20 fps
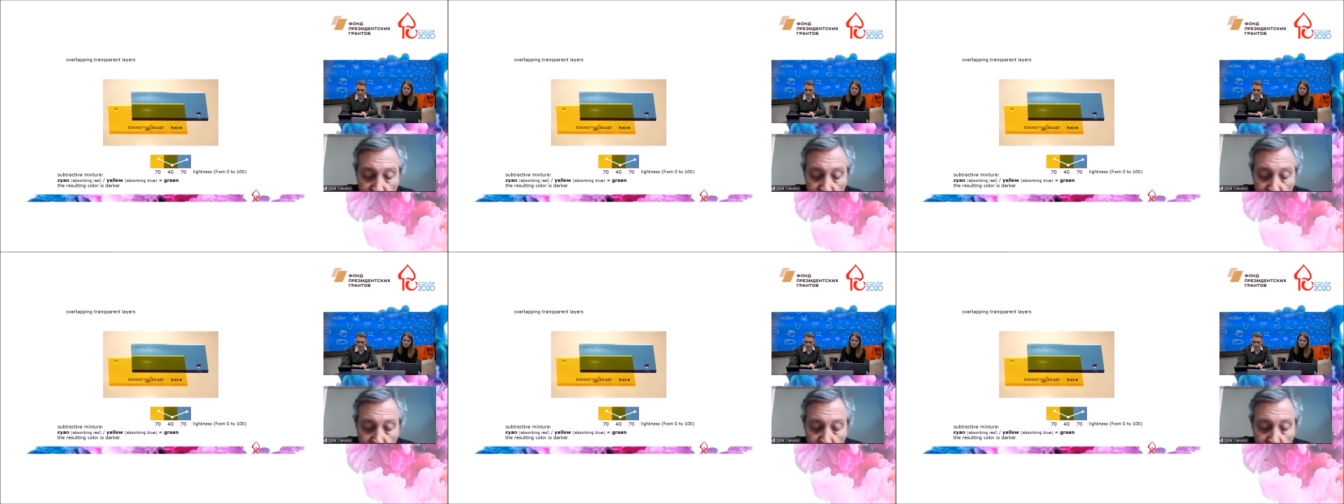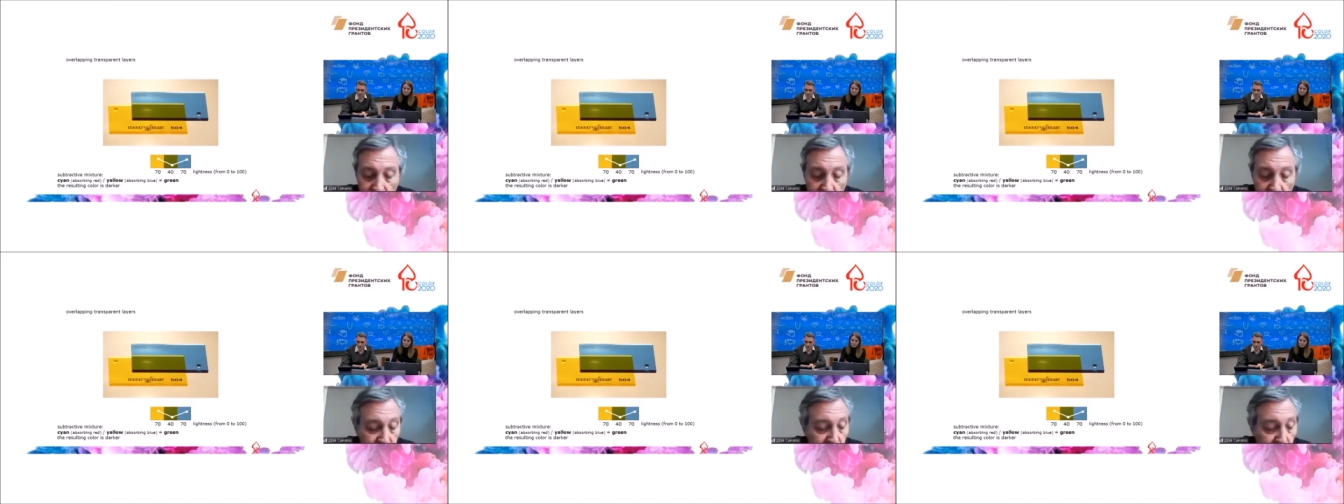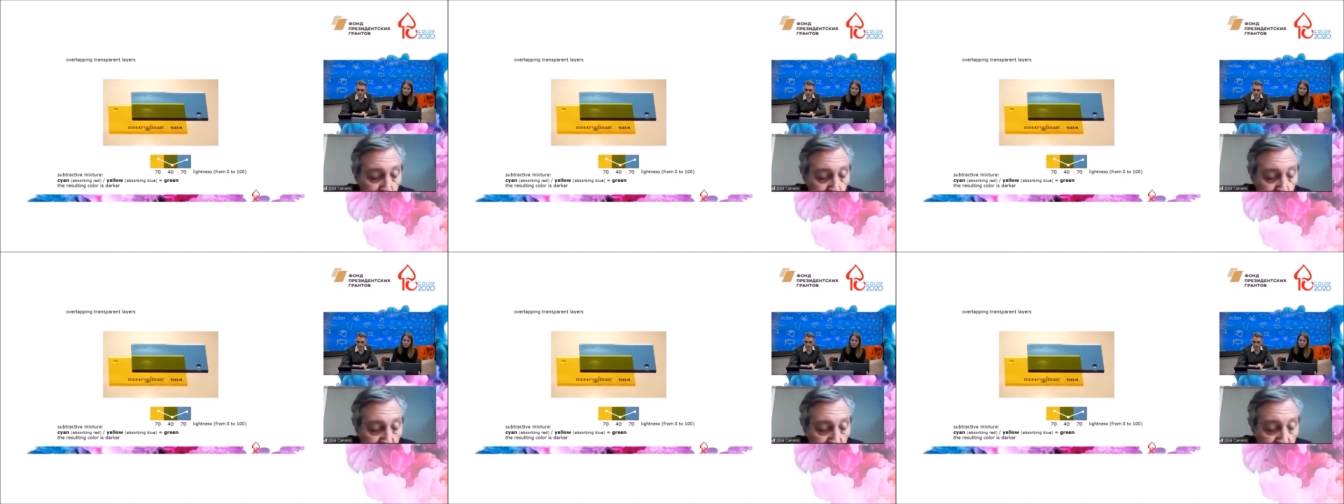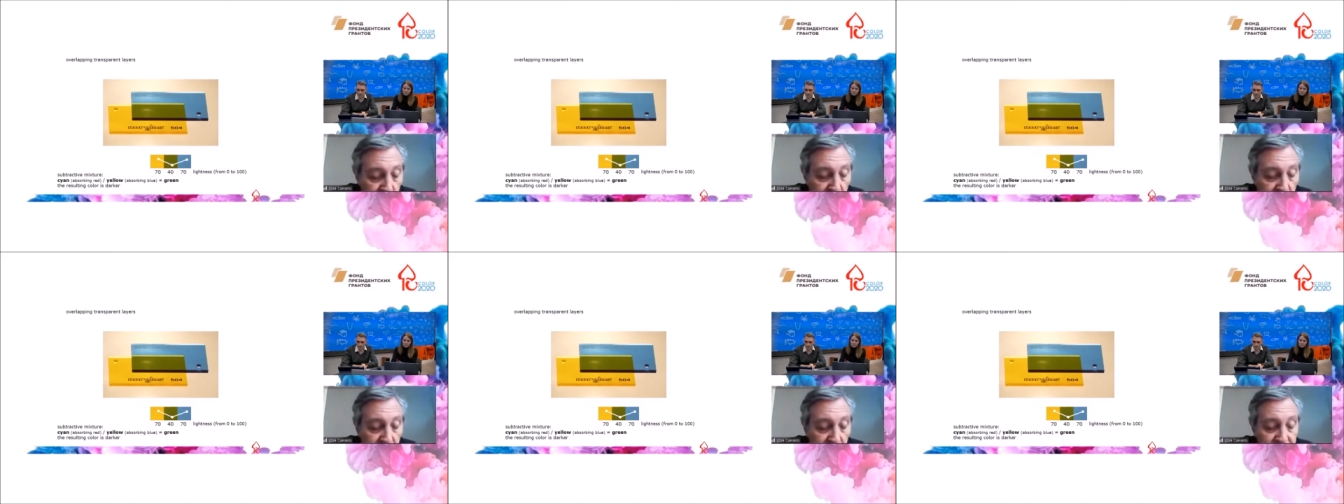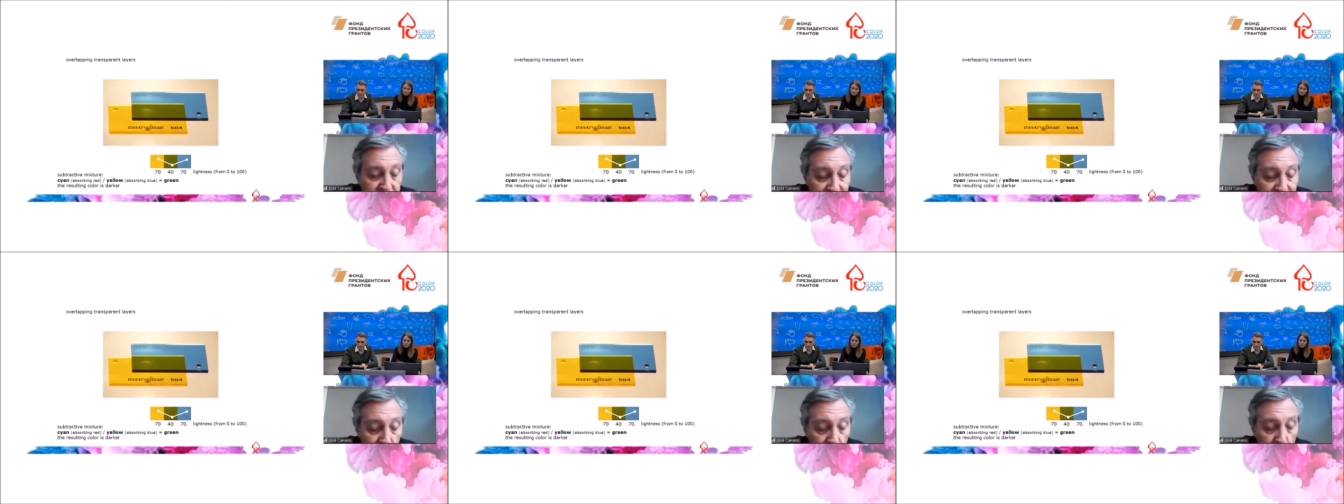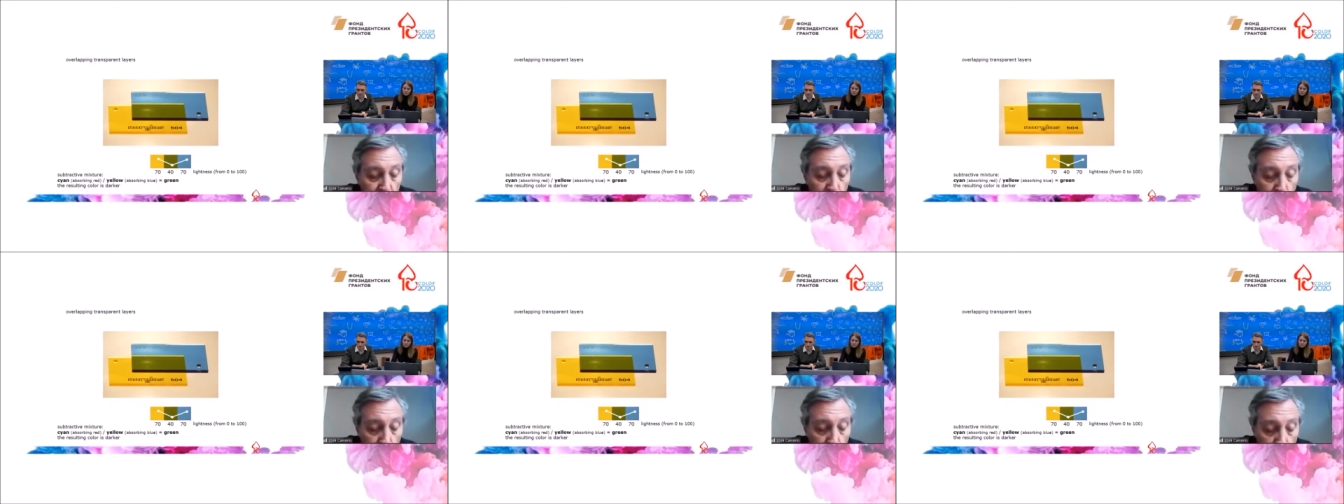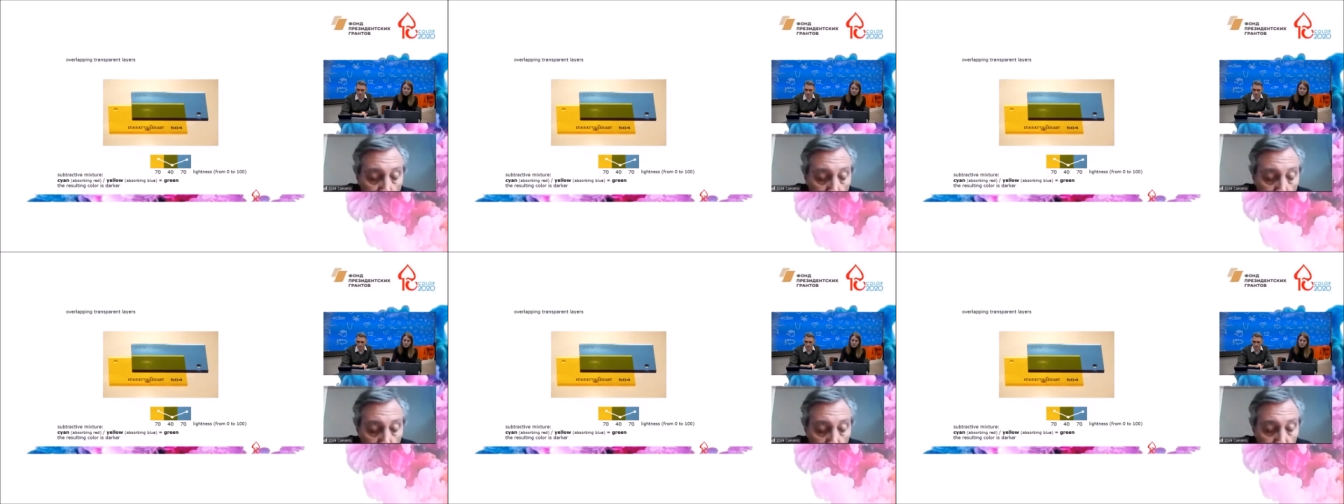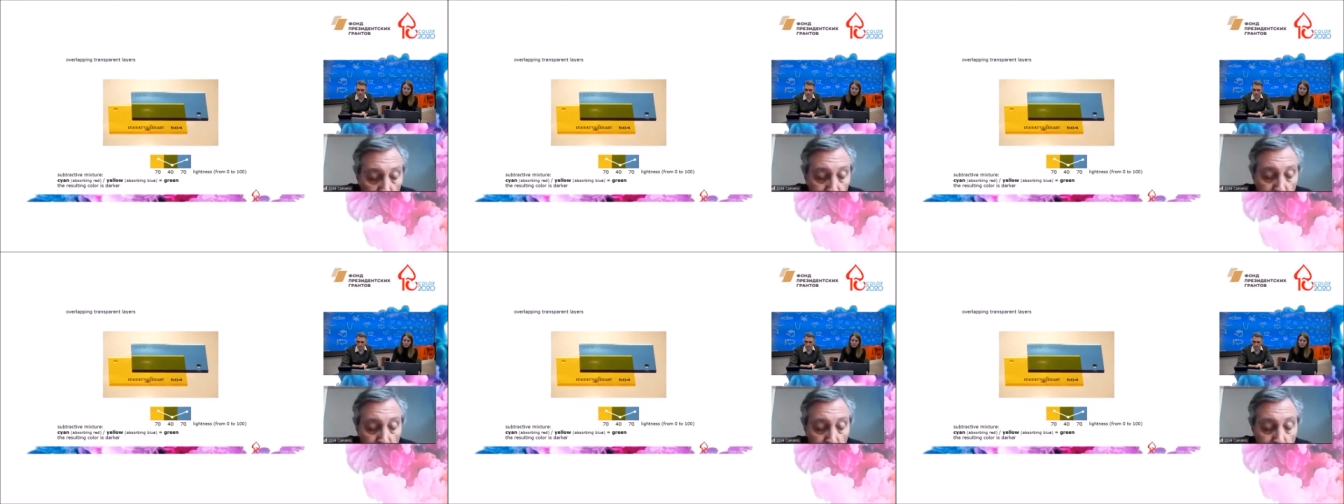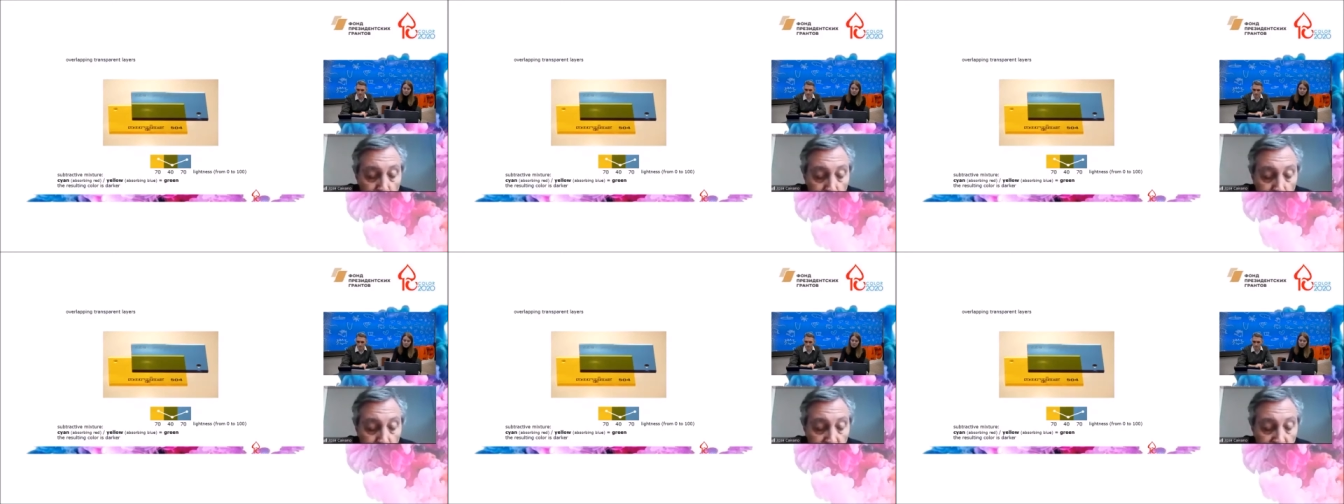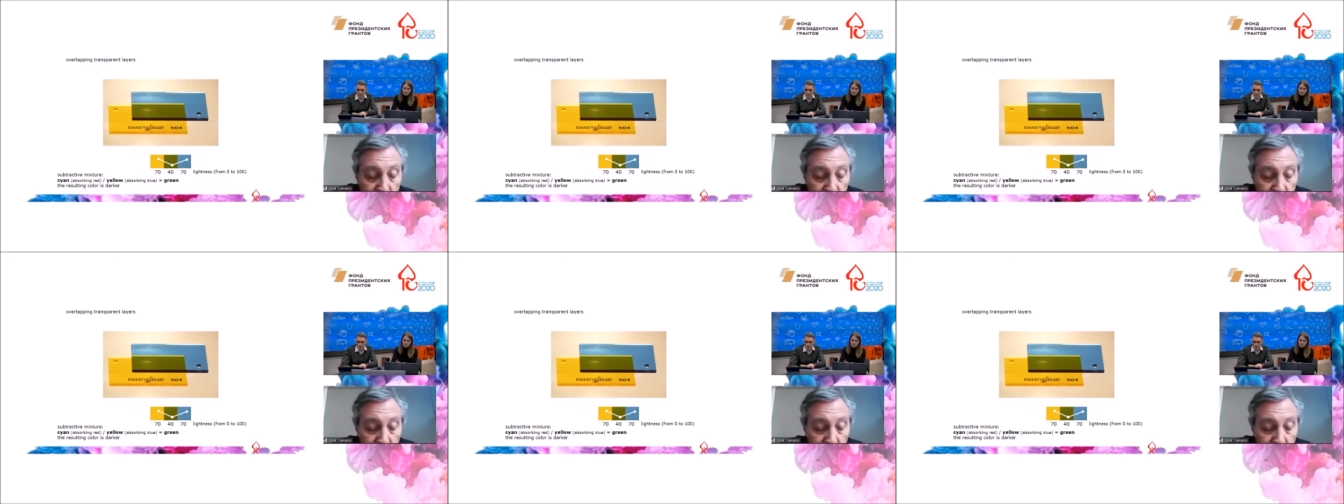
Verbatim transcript: That is to say, the green color produced